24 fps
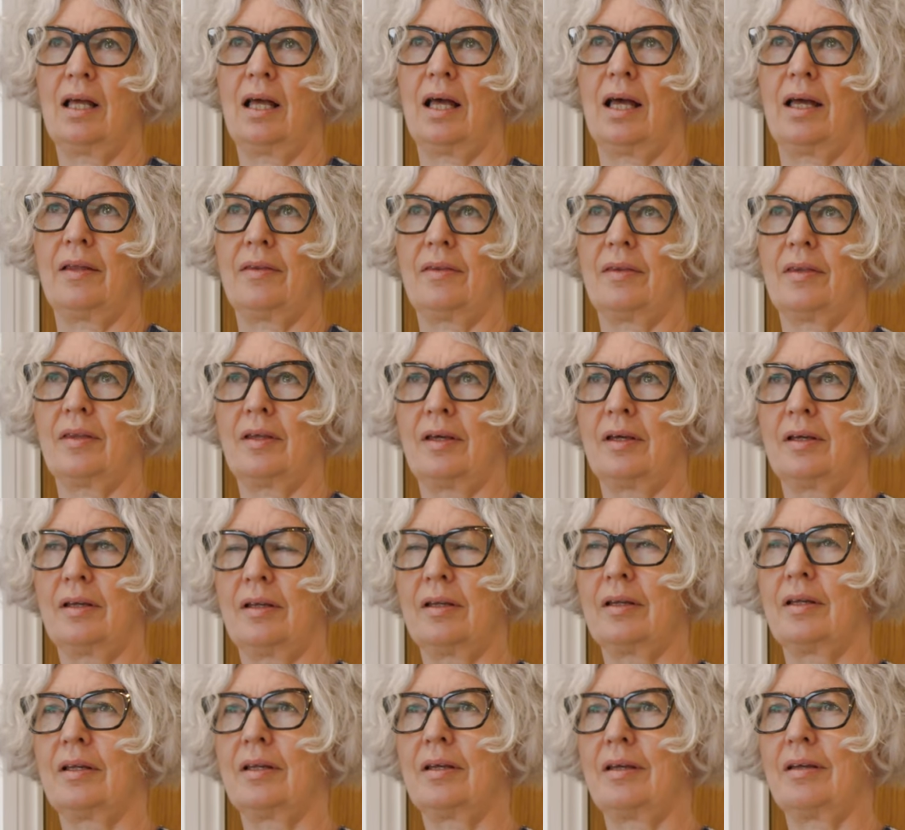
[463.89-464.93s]
and
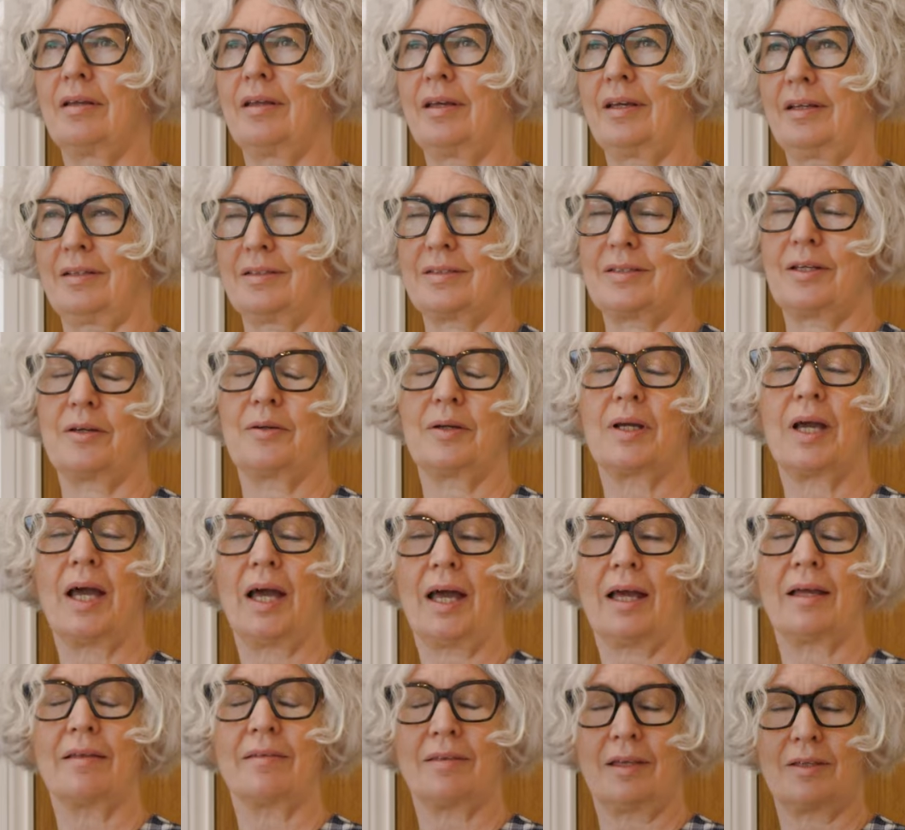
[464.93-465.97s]
that it's
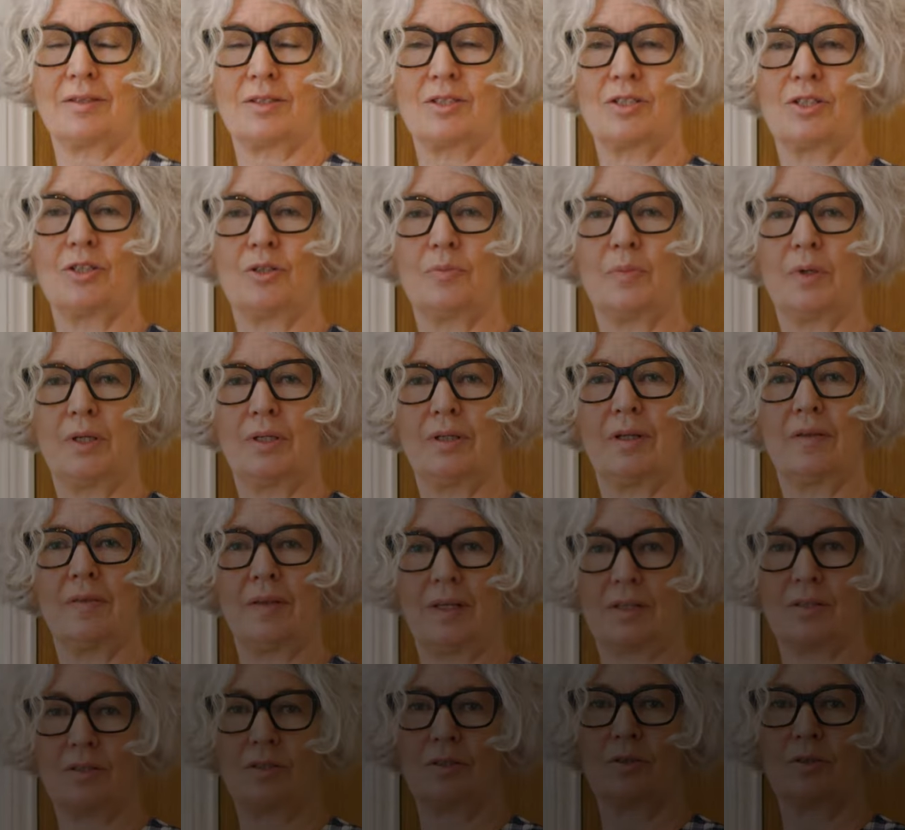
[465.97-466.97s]
okay, that's human and that's